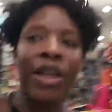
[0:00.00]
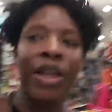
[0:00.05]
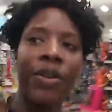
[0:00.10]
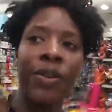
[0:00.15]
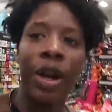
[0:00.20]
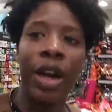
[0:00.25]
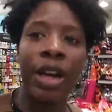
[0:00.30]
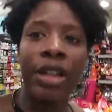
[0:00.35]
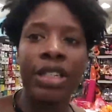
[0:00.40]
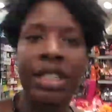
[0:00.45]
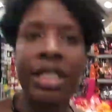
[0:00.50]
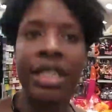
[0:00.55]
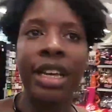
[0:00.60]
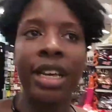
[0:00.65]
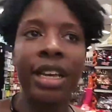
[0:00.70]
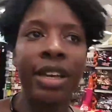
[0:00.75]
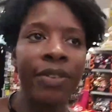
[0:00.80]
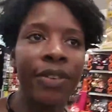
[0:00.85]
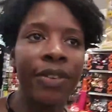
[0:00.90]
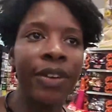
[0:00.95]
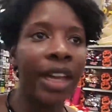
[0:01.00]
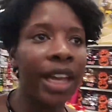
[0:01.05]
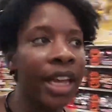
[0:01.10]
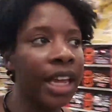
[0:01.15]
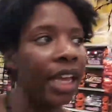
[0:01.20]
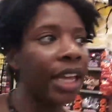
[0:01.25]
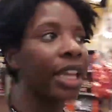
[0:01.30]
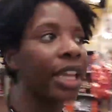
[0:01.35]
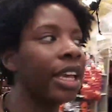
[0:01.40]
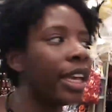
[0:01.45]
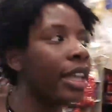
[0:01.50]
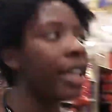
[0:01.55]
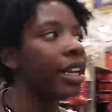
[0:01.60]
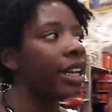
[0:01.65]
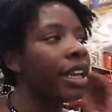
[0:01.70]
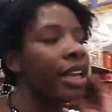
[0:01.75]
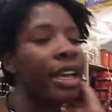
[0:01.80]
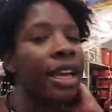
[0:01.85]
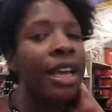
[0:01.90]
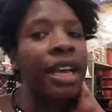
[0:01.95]
pay for our stuff, and
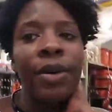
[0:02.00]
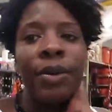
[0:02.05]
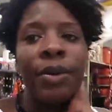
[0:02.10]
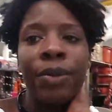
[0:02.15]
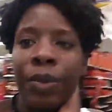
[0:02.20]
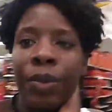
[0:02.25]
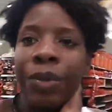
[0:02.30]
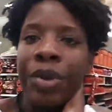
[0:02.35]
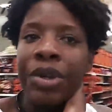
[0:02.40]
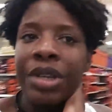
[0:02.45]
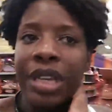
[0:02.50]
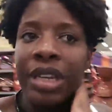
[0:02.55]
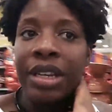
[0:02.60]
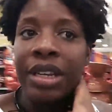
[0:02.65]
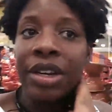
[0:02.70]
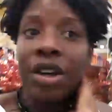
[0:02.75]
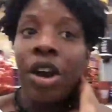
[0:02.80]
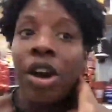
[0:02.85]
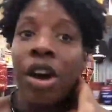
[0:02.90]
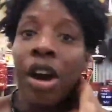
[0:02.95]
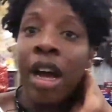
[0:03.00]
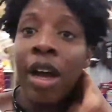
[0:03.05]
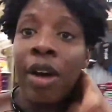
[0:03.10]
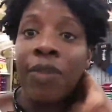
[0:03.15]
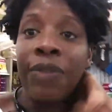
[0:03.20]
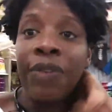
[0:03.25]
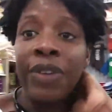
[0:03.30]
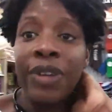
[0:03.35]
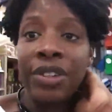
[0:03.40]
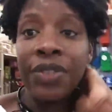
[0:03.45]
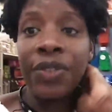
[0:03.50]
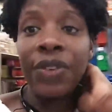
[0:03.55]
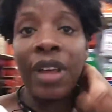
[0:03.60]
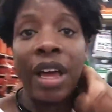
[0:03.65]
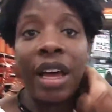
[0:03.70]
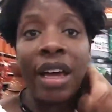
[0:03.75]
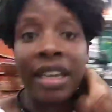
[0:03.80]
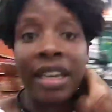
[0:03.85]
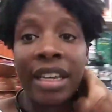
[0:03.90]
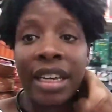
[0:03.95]
when we get in the car I'll finish
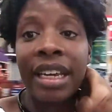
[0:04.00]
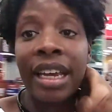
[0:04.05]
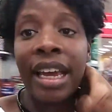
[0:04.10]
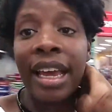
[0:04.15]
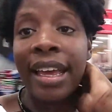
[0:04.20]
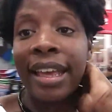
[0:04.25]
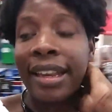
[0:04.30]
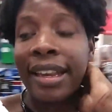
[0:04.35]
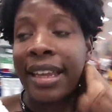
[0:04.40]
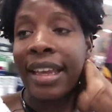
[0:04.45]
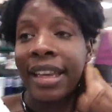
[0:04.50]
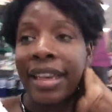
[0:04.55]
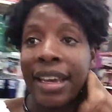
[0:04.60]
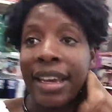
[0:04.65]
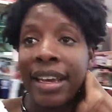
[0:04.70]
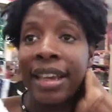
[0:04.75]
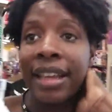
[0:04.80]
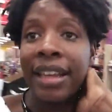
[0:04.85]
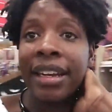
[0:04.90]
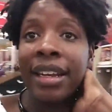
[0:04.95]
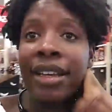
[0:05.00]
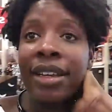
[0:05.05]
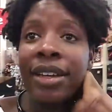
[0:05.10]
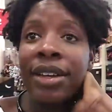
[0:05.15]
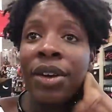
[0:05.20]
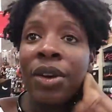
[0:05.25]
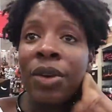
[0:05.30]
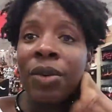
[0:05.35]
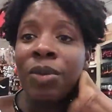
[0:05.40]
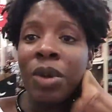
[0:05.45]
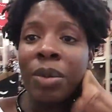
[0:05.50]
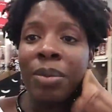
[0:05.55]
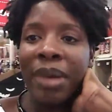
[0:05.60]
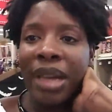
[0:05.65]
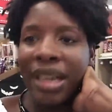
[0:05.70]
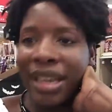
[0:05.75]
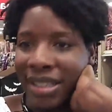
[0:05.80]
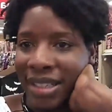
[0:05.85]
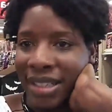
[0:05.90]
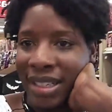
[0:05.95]
vlogging, and then we'll
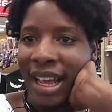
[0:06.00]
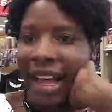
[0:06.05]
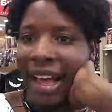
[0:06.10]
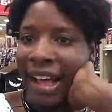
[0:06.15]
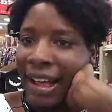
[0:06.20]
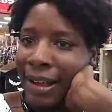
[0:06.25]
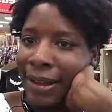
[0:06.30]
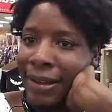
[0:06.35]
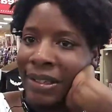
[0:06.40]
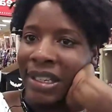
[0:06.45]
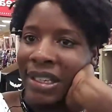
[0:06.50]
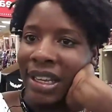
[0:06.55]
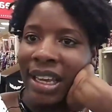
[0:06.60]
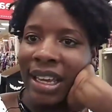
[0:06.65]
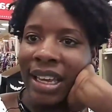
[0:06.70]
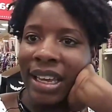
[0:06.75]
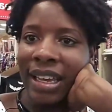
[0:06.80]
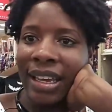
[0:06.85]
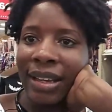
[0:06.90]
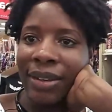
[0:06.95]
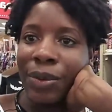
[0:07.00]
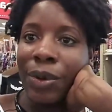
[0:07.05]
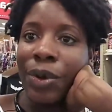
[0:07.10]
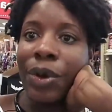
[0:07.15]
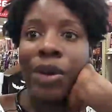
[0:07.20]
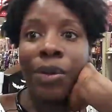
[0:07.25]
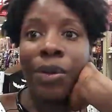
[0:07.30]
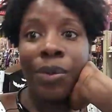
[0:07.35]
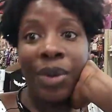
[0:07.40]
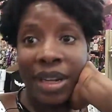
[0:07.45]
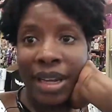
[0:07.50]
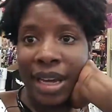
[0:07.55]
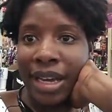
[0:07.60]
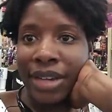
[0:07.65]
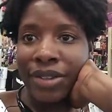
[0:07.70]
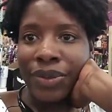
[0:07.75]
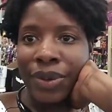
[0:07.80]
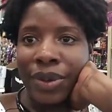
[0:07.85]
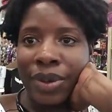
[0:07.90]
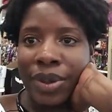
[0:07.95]
make it to the house and we're gonna
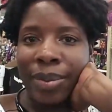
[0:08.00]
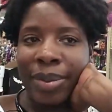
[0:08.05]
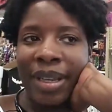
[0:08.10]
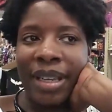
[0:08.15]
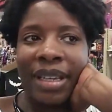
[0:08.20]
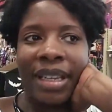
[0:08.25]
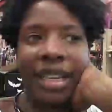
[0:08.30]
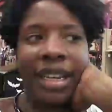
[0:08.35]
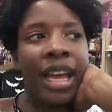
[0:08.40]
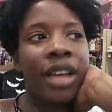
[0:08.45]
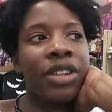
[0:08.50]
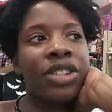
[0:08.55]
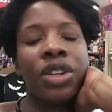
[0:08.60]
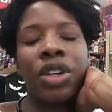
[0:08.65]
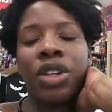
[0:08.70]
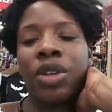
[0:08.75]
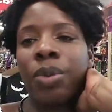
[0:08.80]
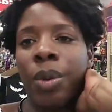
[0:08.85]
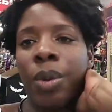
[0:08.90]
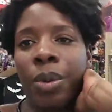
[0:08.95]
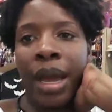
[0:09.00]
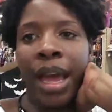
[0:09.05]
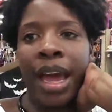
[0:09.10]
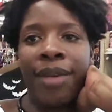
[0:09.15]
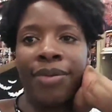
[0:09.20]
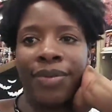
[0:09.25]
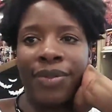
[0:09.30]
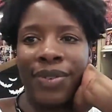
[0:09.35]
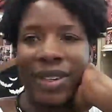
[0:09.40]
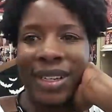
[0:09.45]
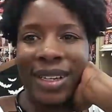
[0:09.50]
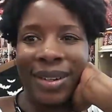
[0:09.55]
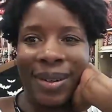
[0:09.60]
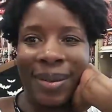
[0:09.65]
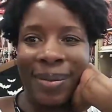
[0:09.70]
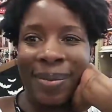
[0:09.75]
relax for a little bit, and then I'll show you what we're having for dinner.